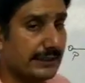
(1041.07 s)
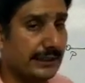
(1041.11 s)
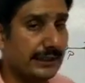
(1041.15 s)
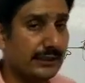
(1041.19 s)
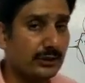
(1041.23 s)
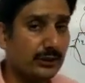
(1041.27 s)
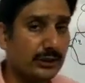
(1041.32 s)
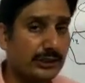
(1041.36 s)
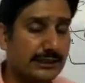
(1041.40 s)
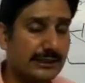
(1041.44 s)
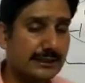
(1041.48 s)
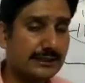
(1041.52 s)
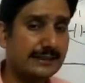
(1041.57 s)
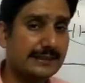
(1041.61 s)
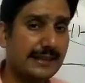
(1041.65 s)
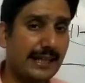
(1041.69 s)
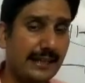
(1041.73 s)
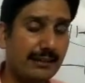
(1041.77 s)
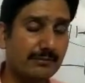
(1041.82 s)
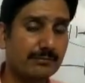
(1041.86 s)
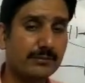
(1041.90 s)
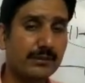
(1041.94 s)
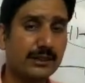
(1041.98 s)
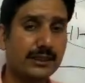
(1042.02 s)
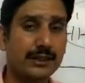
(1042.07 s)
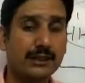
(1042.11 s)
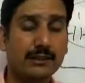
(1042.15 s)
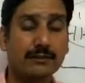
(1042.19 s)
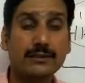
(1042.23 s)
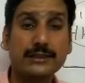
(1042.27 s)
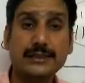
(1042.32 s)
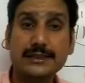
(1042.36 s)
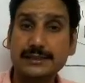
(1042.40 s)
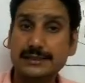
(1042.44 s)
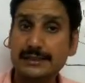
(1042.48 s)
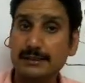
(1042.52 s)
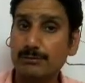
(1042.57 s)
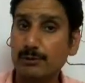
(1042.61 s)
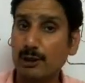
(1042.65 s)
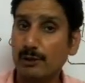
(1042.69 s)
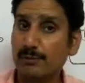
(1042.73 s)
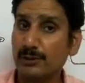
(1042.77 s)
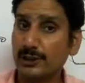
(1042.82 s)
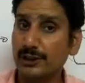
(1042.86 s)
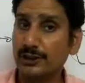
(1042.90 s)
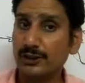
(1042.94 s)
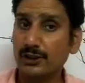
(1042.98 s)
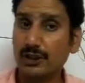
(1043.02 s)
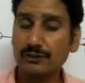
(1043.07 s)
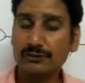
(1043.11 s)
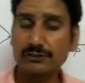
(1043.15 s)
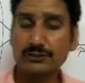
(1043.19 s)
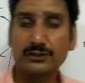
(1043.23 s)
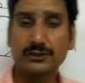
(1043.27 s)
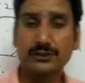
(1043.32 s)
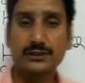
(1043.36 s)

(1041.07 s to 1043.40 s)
C2 is same, which is the property of